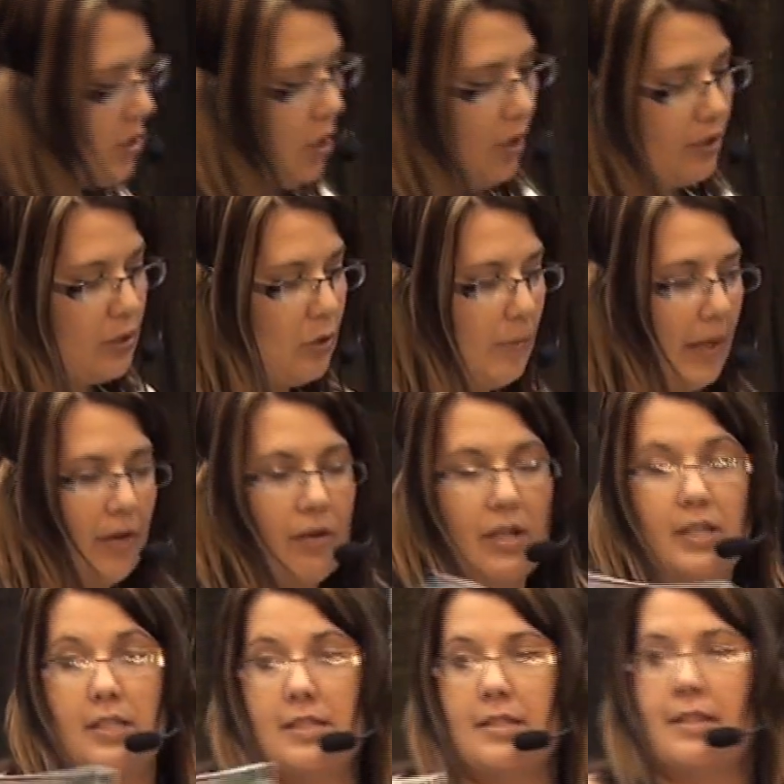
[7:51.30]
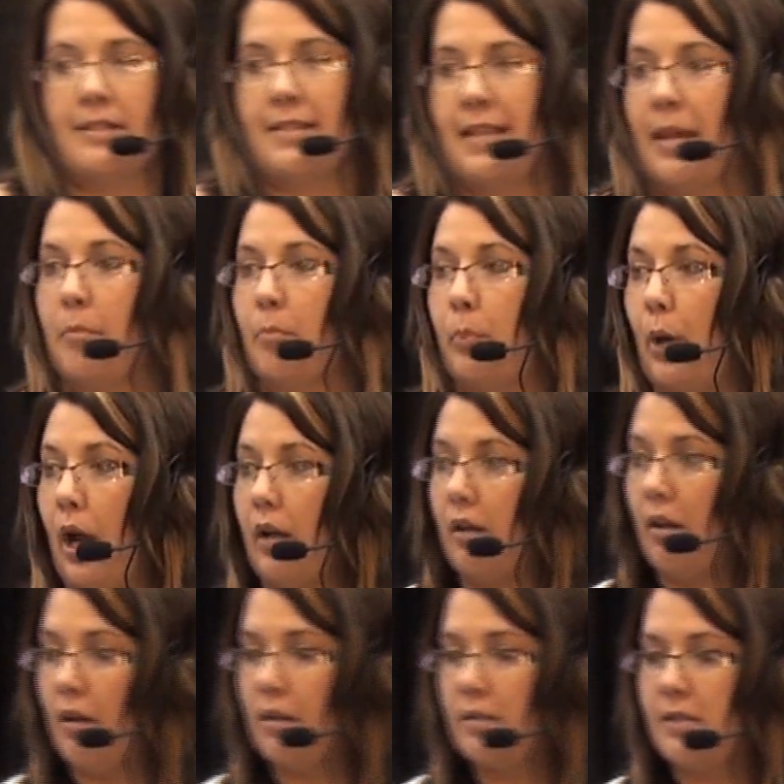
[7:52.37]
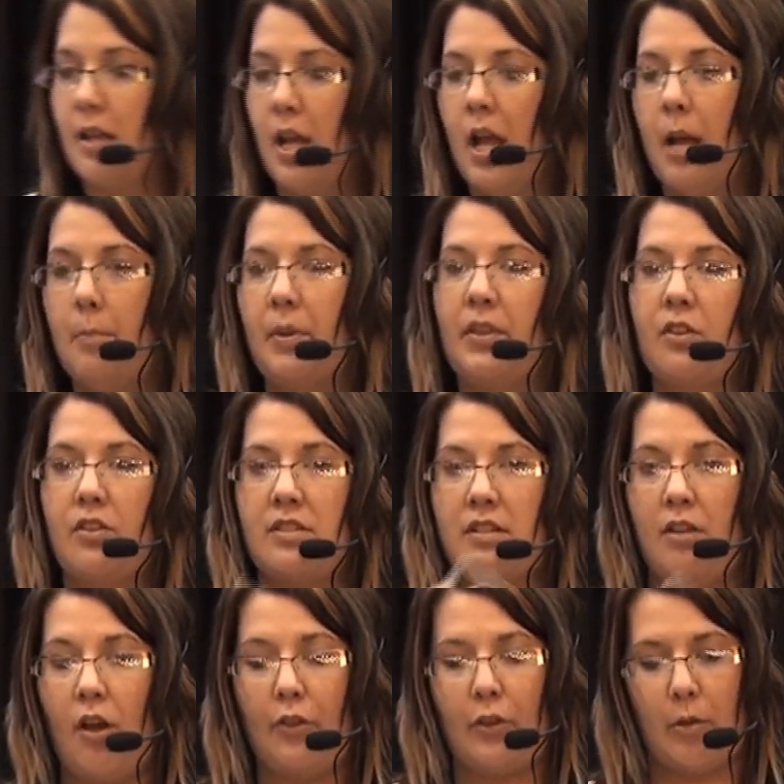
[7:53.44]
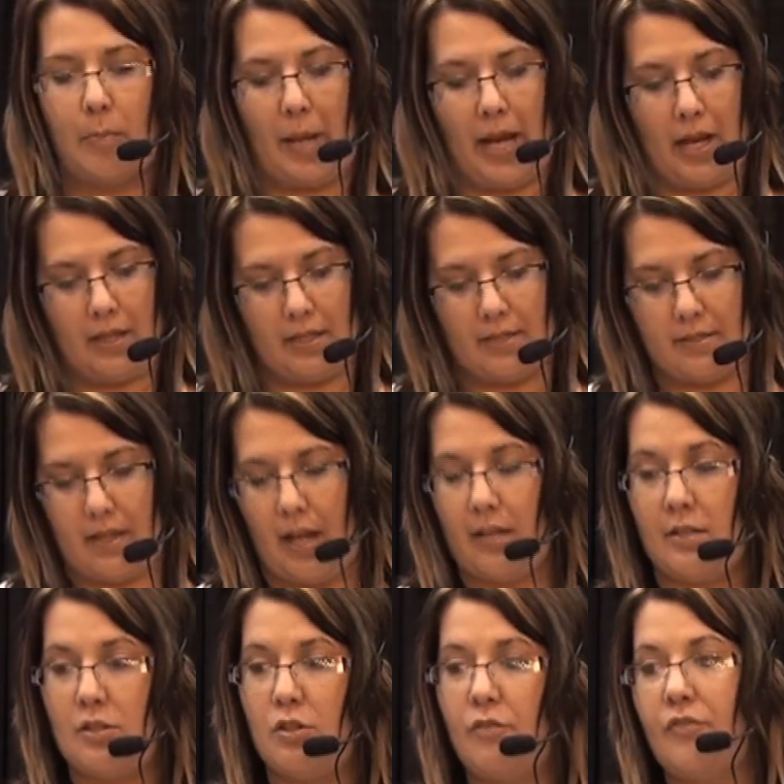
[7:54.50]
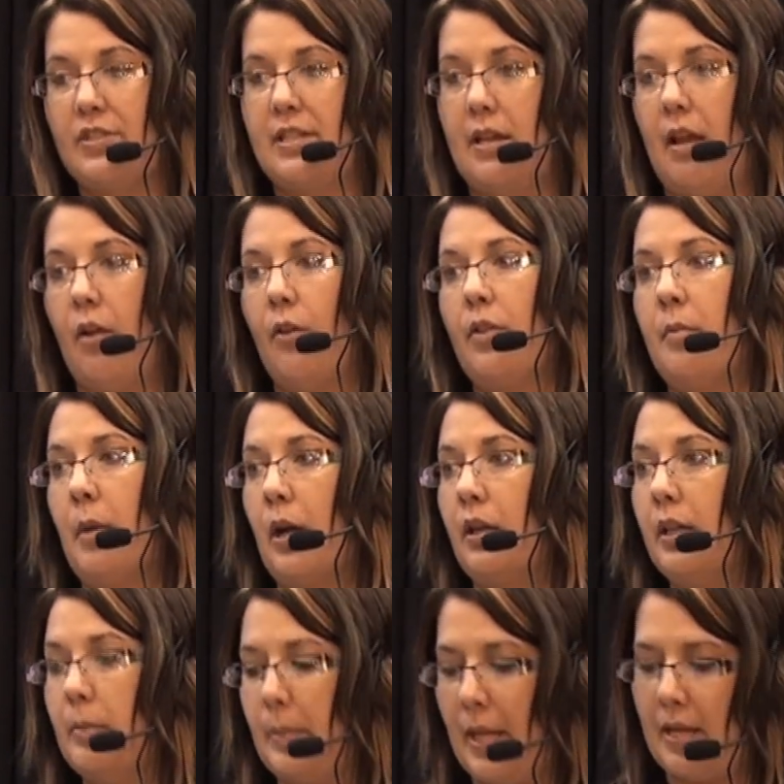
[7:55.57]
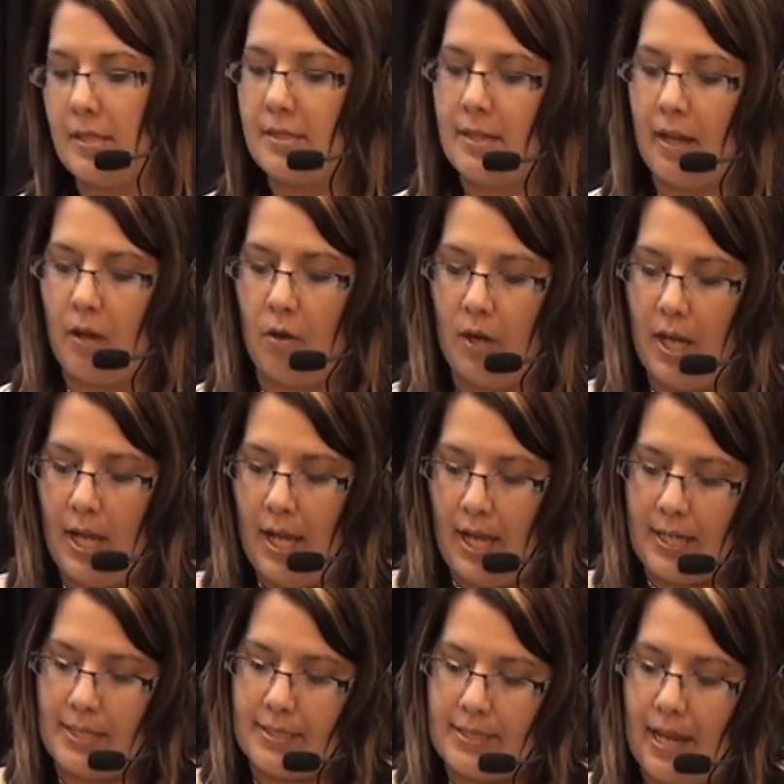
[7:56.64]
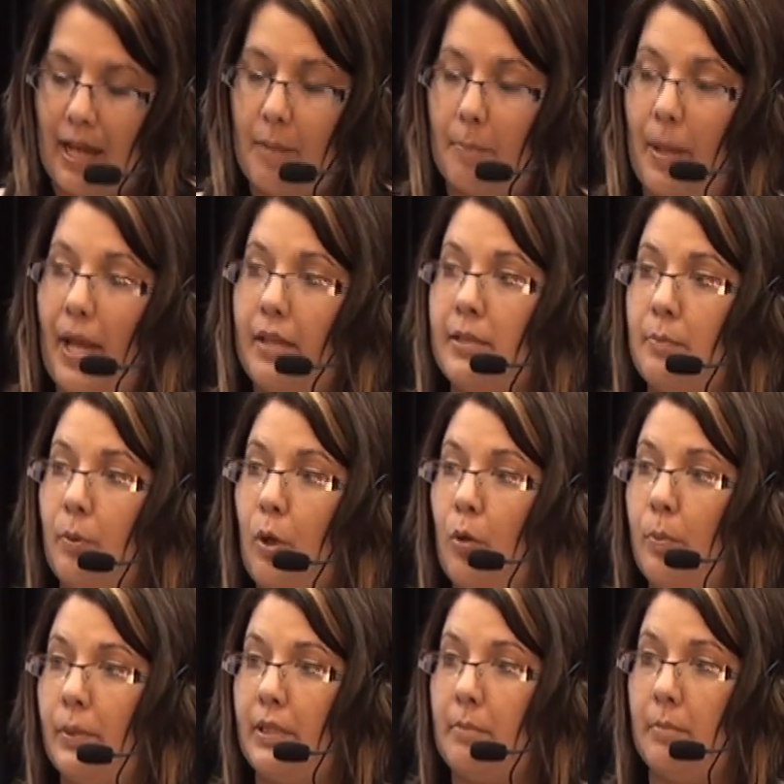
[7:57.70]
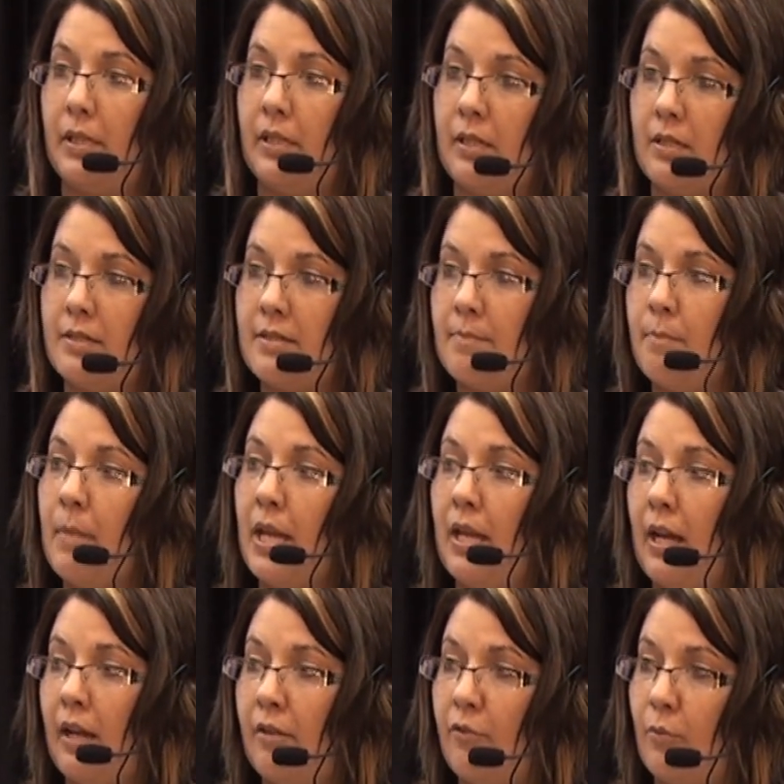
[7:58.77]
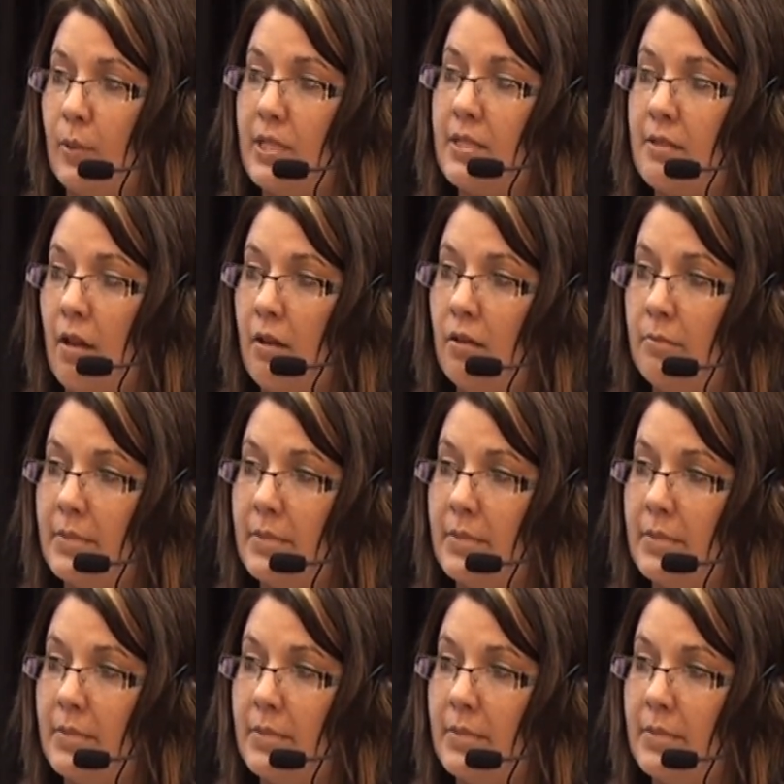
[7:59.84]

talk to you about, it is the same product, but there's another bag that's kind of surfacing out in the marketplace now, and it's not polypropylene, but it is made out of recycled